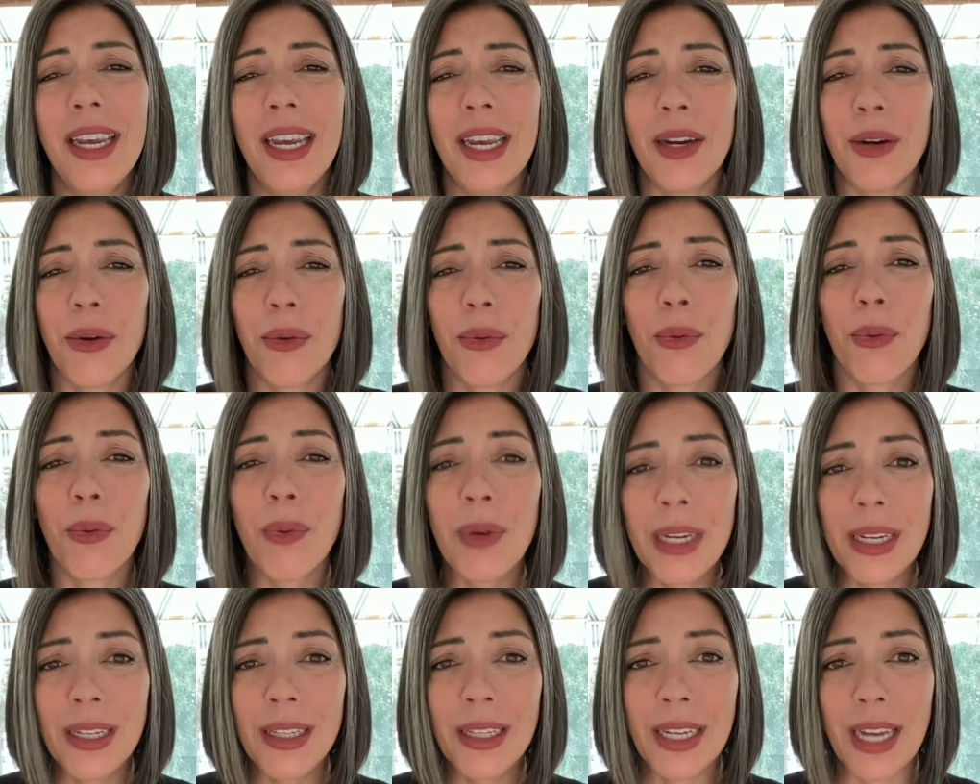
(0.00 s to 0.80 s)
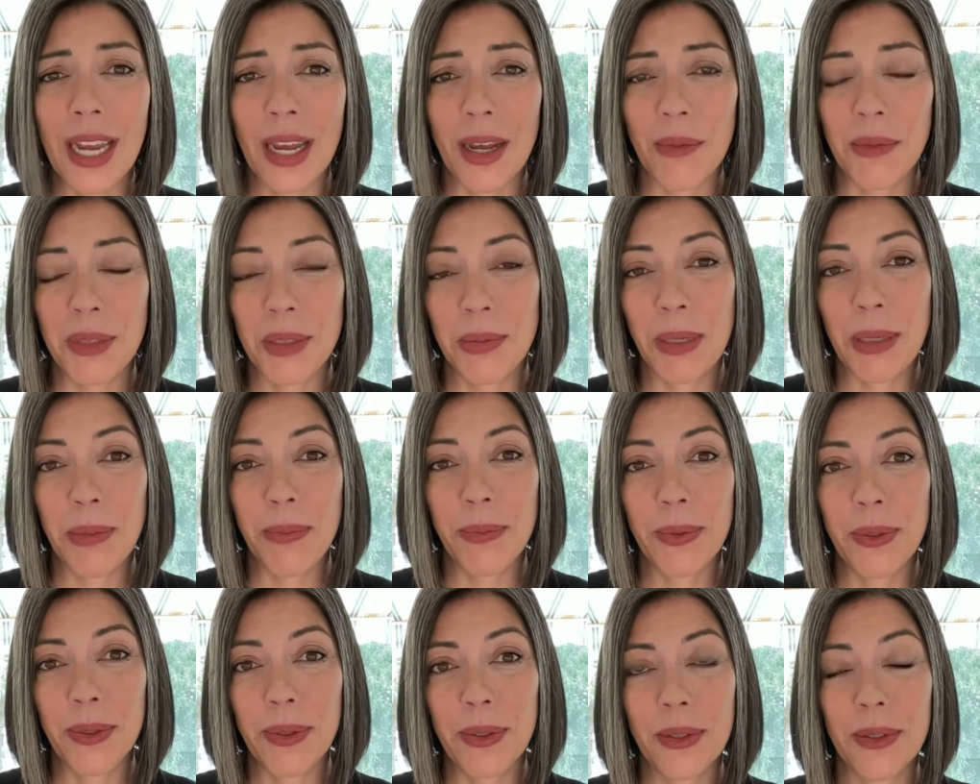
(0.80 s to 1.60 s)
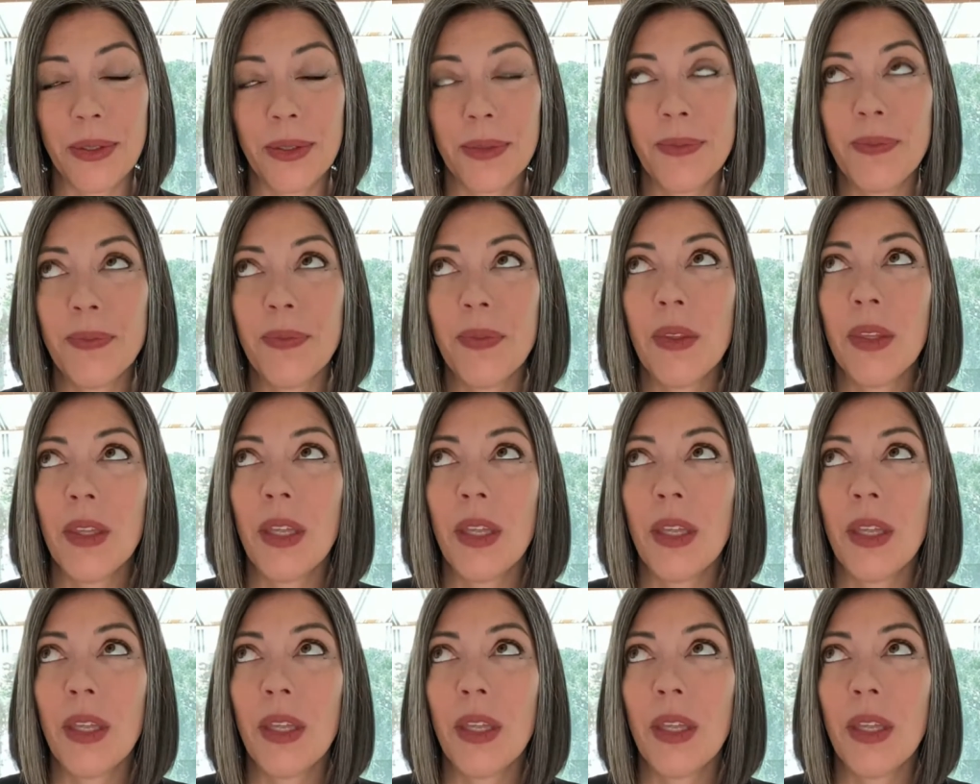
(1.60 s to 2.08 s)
And it really helps people